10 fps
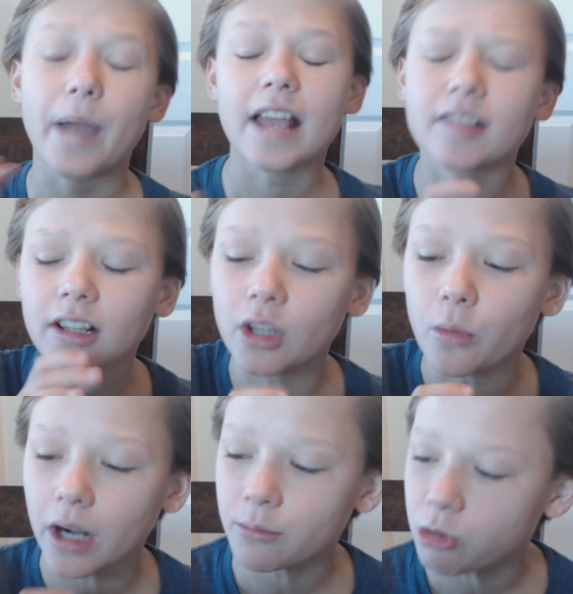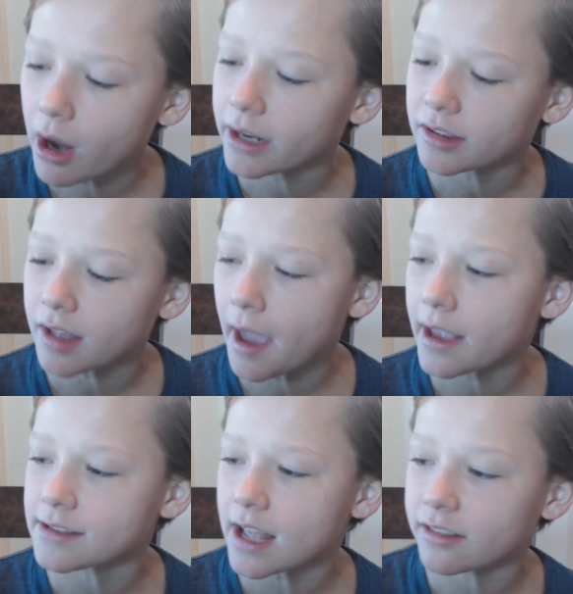Basically, what I'm trying to say
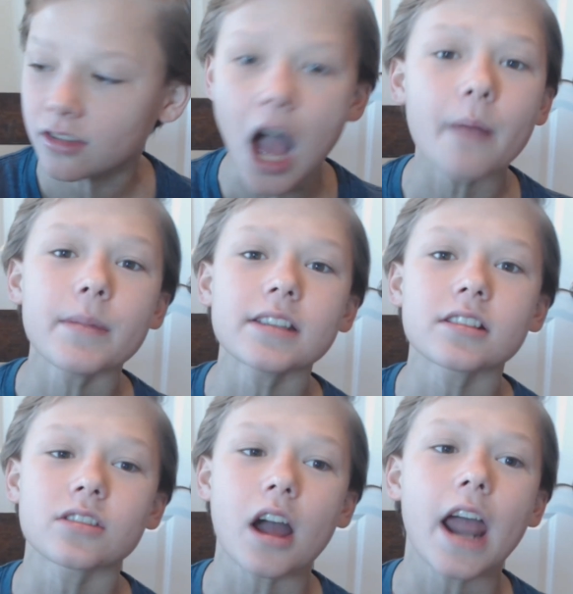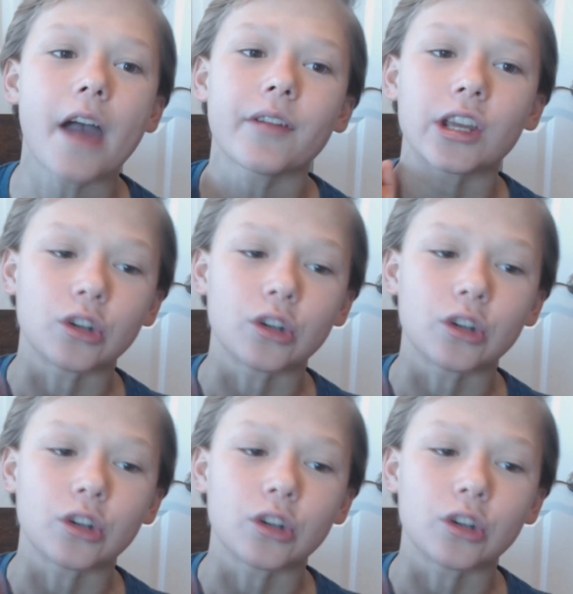is that Zombies does not have a